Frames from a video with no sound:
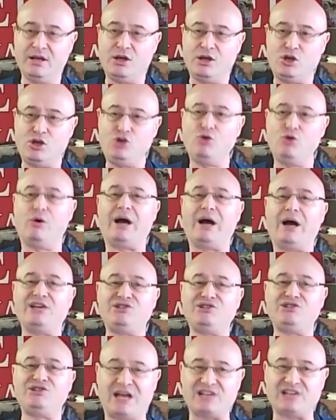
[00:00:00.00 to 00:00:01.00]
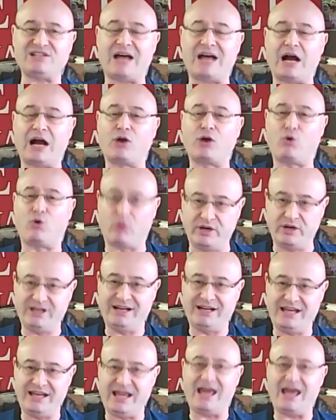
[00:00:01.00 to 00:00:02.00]
you adjust
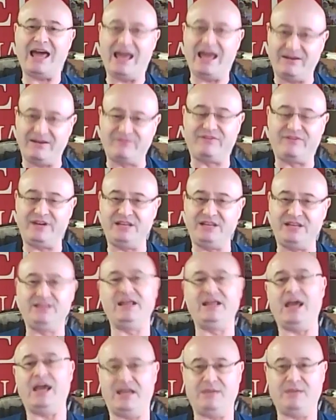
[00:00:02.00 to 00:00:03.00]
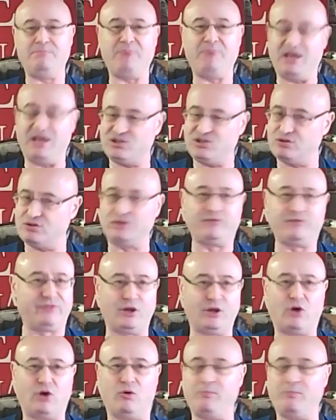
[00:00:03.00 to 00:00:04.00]
accordingly every day, based on the
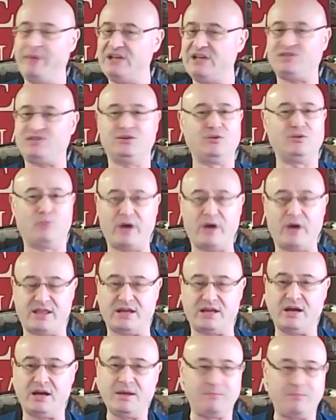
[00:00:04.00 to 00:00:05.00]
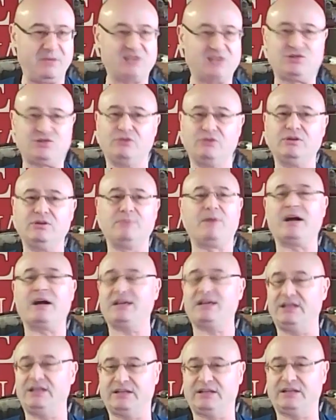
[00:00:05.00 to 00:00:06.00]
flow, based on the weather, based on the
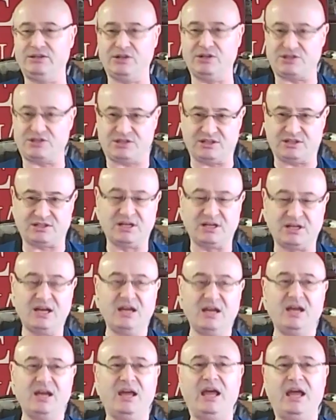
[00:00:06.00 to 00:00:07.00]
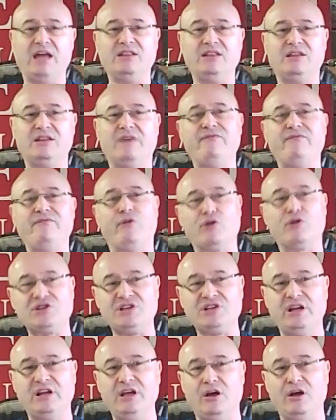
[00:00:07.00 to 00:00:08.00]
market conditions. And
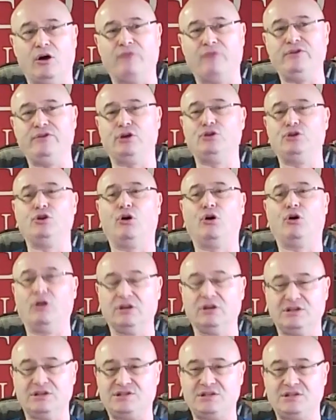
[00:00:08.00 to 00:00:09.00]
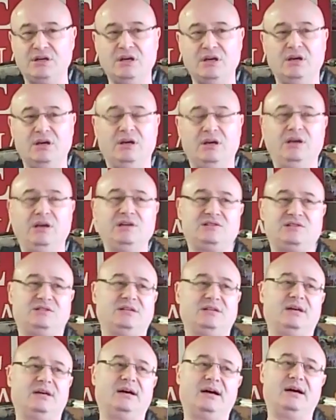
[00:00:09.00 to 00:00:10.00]
diversity of your knowledge is
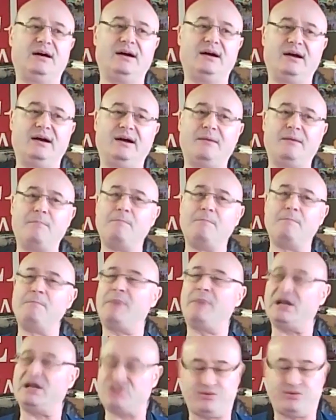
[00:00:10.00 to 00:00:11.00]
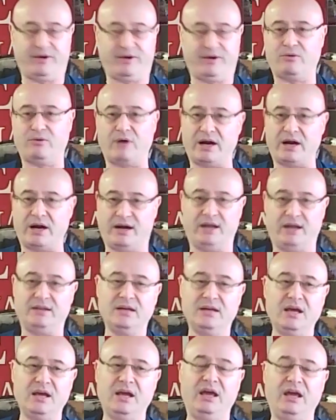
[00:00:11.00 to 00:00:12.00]
uh, much required.
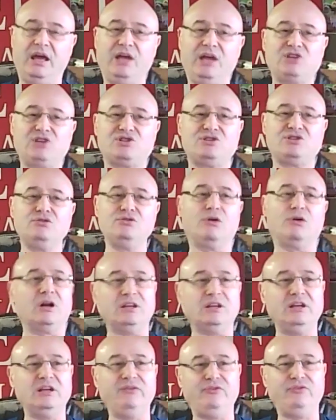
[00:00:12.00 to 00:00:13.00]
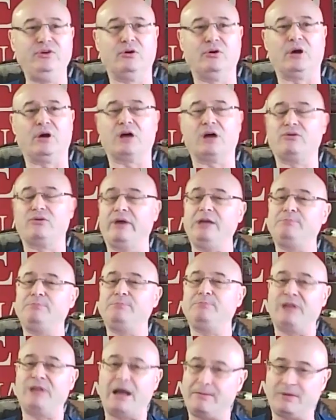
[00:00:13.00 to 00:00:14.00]
It's not if you're a great
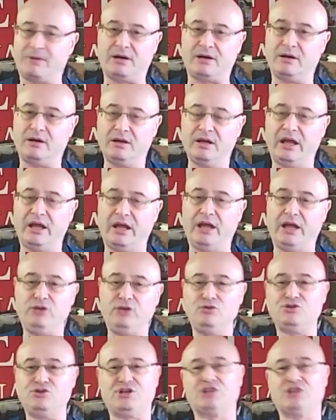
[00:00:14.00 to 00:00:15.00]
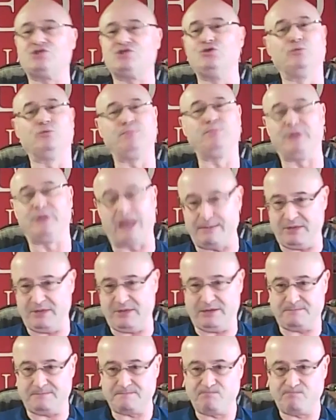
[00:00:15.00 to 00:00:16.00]
plumber and you just do
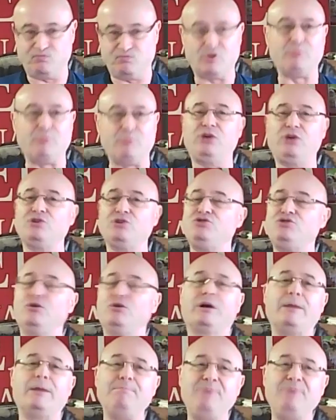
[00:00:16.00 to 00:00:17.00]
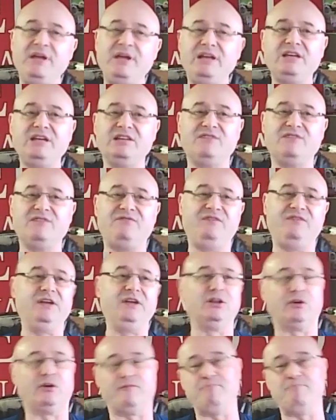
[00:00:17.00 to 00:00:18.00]
plumbing, because you're competing in the
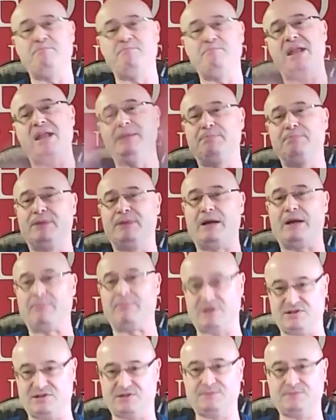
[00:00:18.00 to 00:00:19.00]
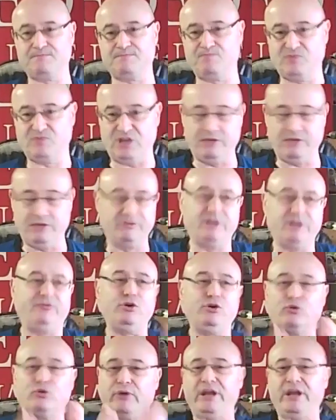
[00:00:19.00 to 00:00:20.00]
field of many plumbers. Even if you
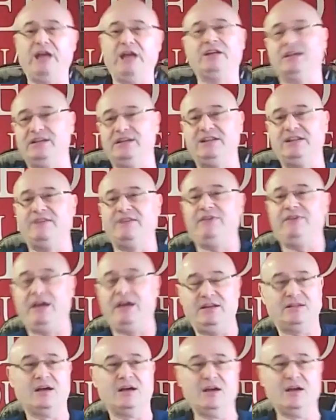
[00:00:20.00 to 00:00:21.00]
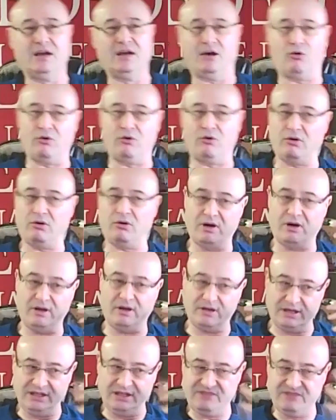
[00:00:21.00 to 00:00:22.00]
create and innovate or
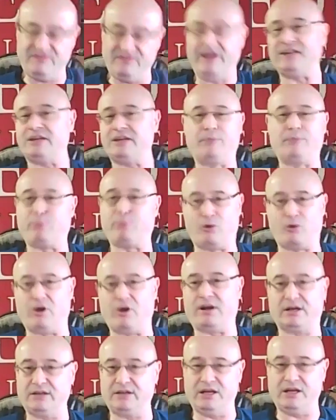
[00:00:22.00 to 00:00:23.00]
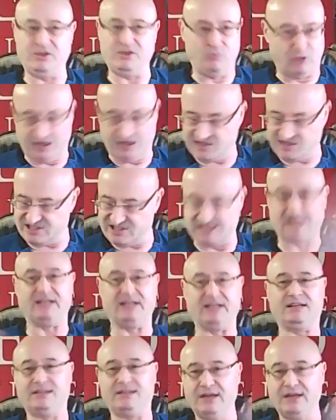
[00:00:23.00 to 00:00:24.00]
invent a product and you want to sell
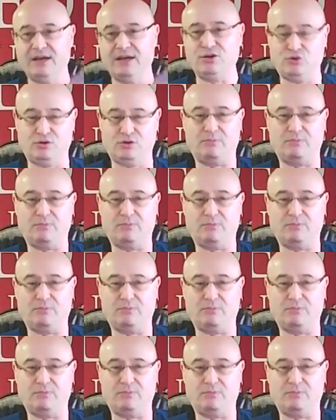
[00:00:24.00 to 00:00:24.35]
it to the